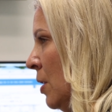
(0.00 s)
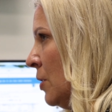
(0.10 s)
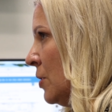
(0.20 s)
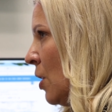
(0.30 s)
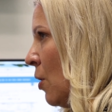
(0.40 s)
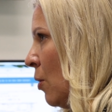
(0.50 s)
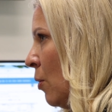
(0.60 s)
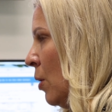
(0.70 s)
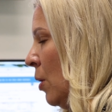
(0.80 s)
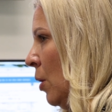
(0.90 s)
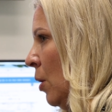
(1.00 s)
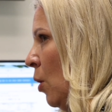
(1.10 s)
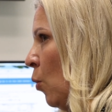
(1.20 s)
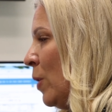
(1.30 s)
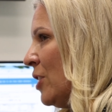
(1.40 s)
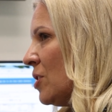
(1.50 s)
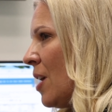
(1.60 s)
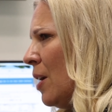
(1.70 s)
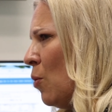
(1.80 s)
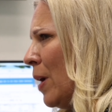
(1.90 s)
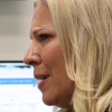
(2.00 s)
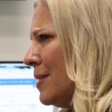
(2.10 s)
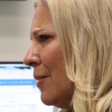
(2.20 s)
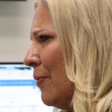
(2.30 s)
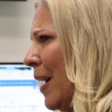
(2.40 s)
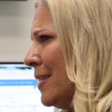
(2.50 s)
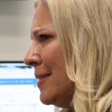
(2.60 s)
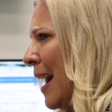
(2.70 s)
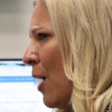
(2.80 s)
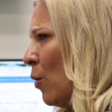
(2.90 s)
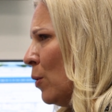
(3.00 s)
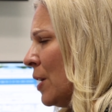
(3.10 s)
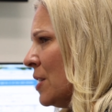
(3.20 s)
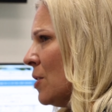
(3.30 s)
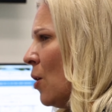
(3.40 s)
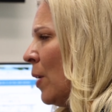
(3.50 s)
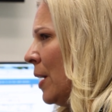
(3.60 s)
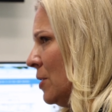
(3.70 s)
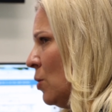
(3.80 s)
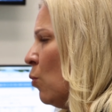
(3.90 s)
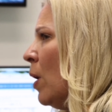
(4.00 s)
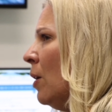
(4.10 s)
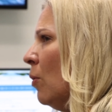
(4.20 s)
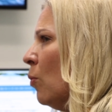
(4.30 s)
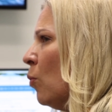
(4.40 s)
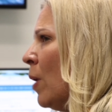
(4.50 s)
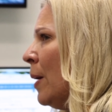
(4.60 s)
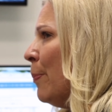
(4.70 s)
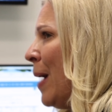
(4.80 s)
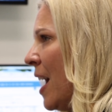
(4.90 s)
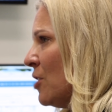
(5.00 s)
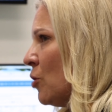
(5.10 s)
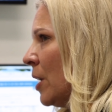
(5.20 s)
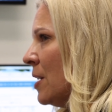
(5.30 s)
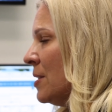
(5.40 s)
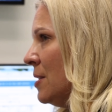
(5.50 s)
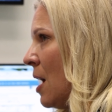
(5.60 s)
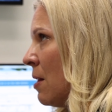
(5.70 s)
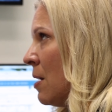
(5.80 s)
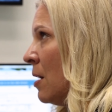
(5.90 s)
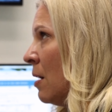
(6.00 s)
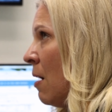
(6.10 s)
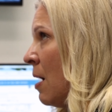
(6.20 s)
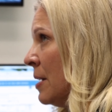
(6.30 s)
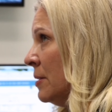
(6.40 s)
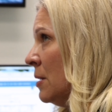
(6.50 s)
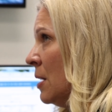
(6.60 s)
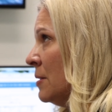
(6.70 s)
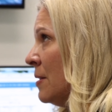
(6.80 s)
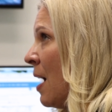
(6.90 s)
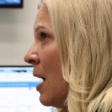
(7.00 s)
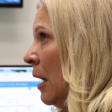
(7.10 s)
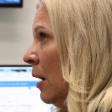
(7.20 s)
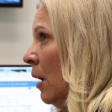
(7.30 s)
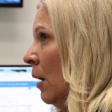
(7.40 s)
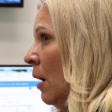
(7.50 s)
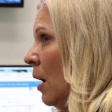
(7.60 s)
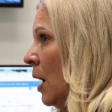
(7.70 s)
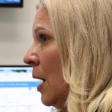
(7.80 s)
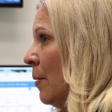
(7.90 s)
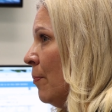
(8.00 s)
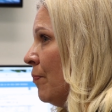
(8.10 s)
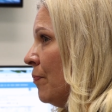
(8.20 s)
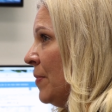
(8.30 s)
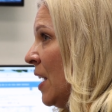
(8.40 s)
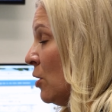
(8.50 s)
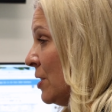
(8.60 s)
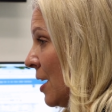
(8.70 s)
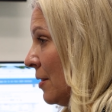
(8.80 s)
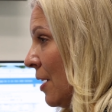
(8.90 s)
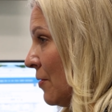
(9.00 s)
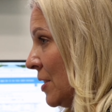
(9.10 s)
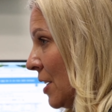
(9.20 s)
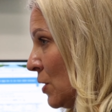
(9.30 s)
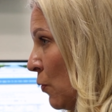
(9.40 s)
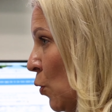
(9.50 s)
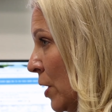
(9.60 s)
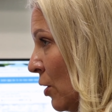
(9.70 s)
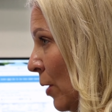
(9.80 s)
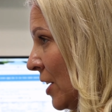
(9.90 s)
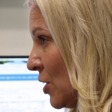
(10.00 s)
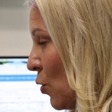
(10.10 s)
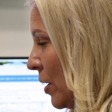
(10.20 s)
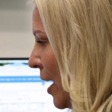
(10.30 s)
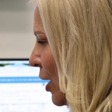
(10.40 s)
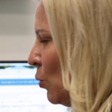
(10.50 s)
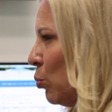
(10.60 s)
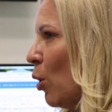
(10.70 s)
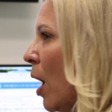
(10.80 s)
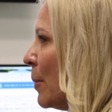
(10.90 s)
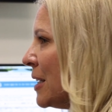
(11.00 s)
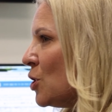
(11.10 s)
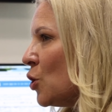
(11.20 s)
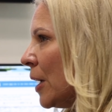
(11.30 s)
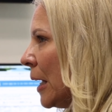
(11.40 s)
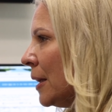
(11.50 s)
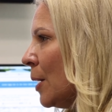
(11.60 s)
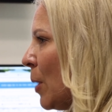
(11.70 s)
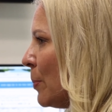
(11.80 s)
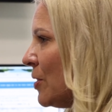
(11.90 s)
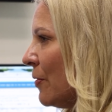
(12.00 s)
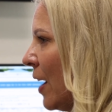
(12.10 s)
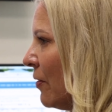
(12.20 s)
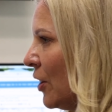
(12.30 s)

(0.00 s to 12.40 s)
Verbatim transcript: So yes, we just kind of wanted to find out because, okay, so what what is telling us is that um, they're saying they have a six forty credit score and that you promised you could get them up to five